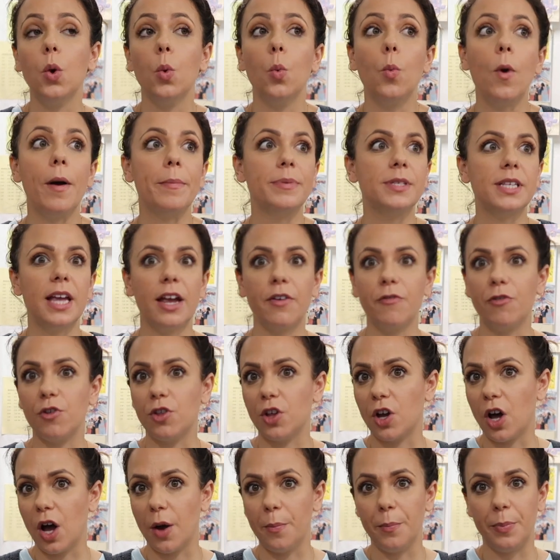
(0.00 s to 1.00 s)
website for
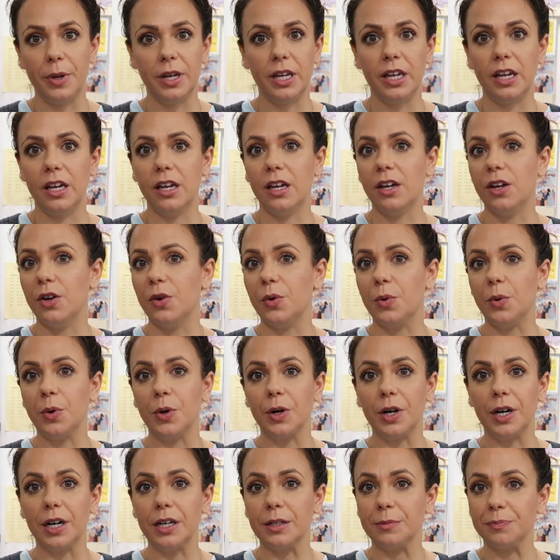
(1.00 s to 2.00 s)
the company
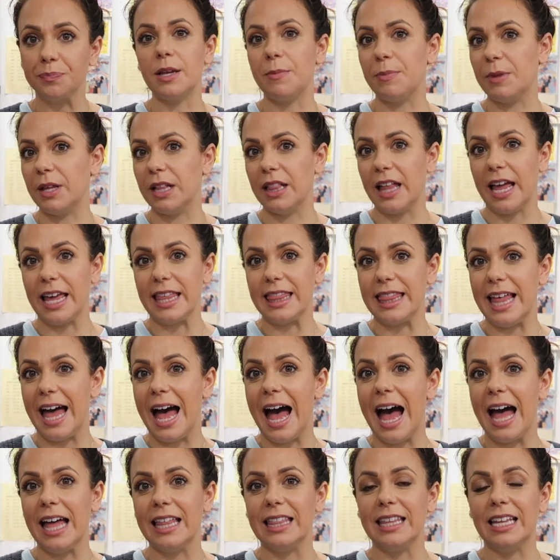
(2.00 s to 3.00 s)
or something like
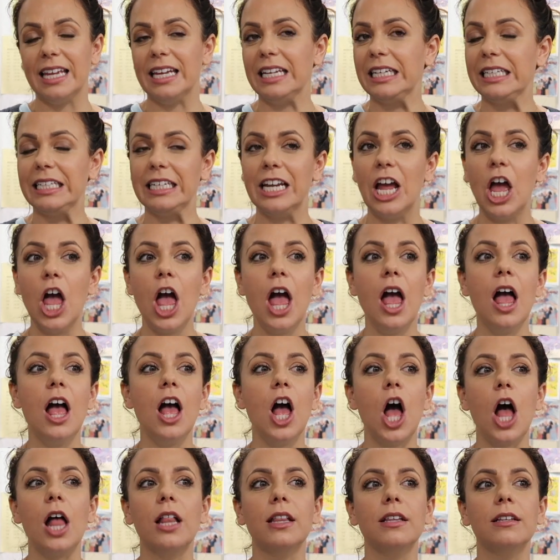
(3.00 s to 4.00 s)
that, then
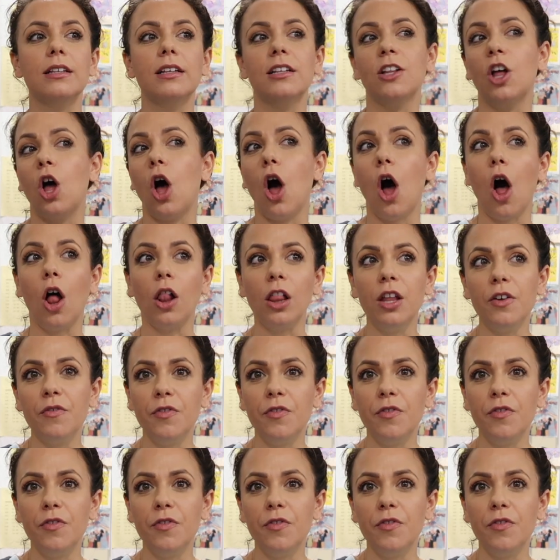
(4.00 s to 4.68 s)
all